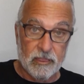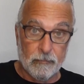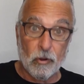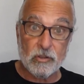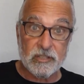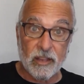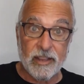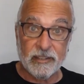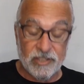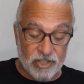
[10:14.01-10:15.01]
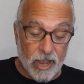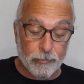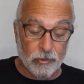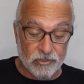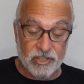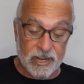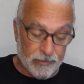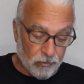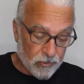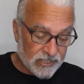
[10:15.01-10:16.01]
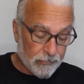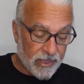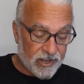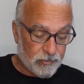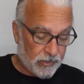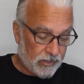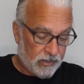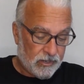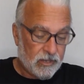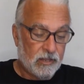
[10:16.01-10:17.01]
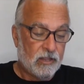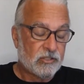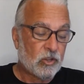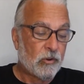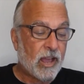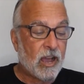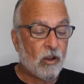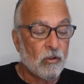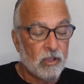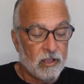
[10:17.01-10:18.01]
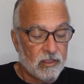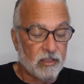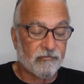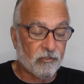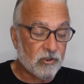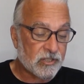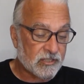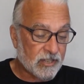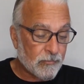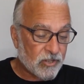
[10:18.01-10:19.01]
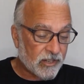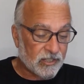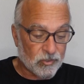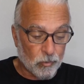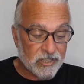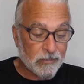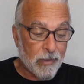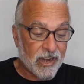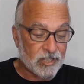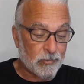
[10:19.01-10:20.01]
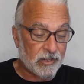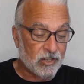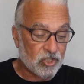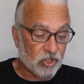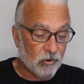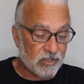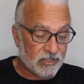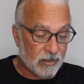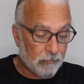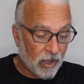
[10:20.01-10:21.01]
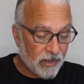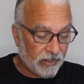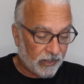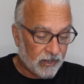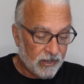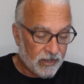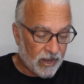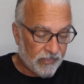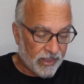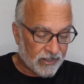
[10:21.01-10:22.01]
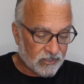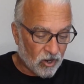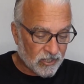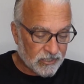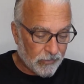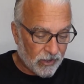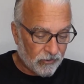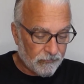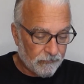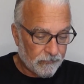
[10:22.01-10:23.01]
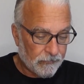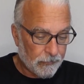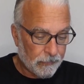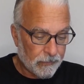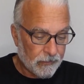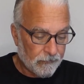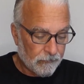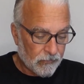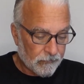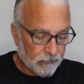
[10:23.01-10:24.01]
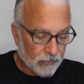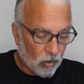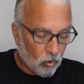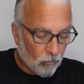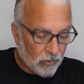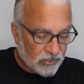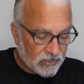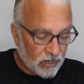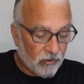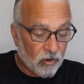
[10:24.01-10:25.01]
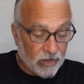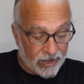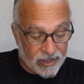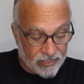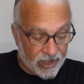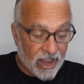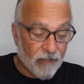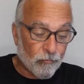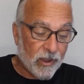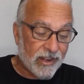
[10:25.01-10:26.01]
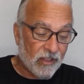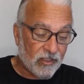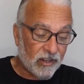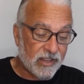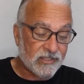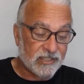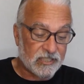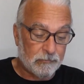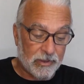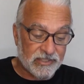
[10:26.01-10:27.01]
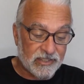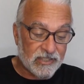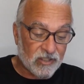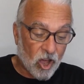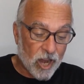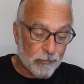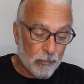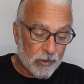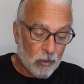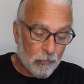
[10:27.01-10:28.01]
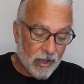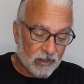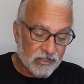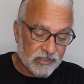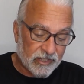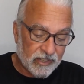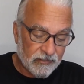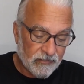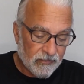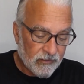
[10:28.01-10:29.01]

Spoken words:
The most likely chapter is going to be risk management. So now the first subject is risk management, insurance, and bonding. And then it talks about a whole bunch of stuff. Okay, and then halfway down the list is business automobile policy,